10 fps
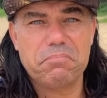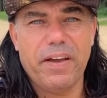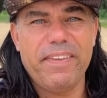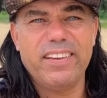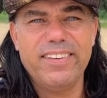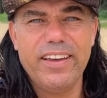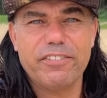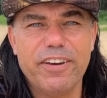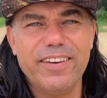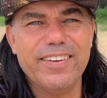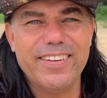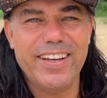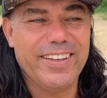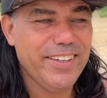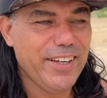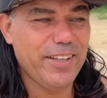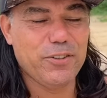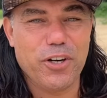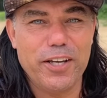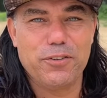and that's life. And
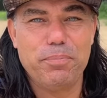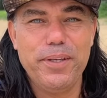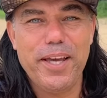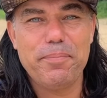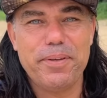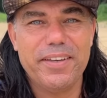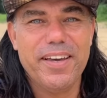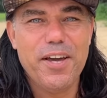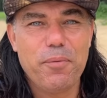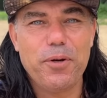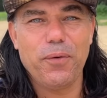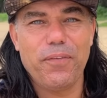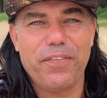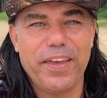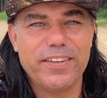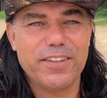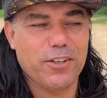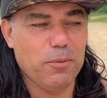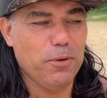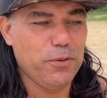try to be happy with all the things that
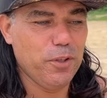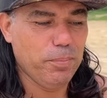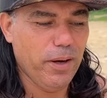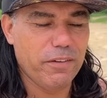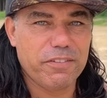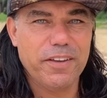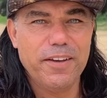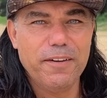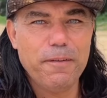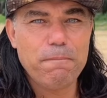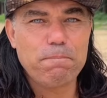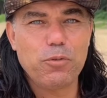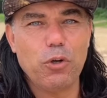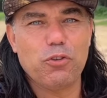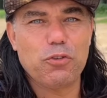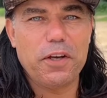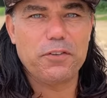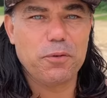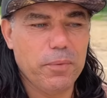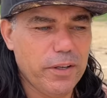come onto your path. Don't stress
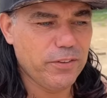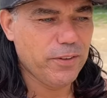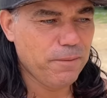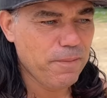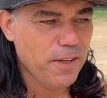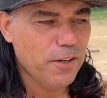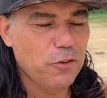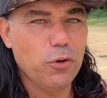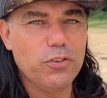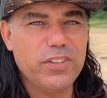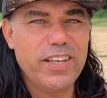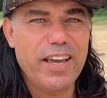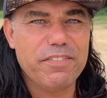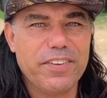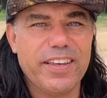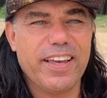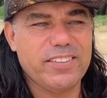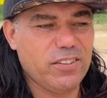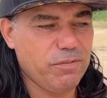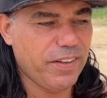too much. Don't see everything
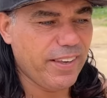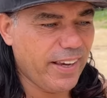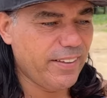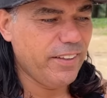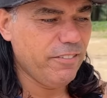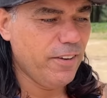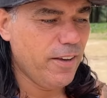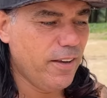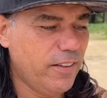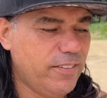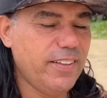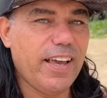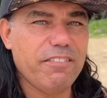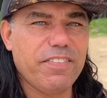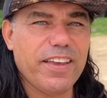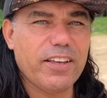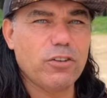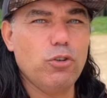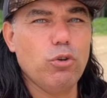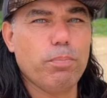as something negative. See everything as
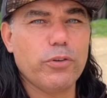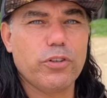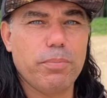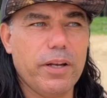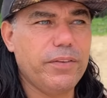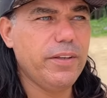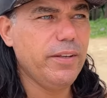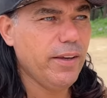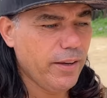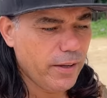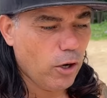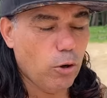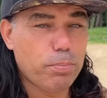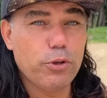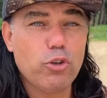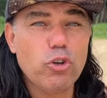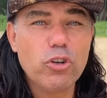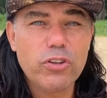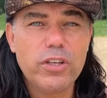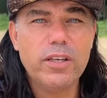a new possibility,
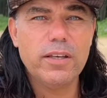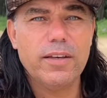opportunity.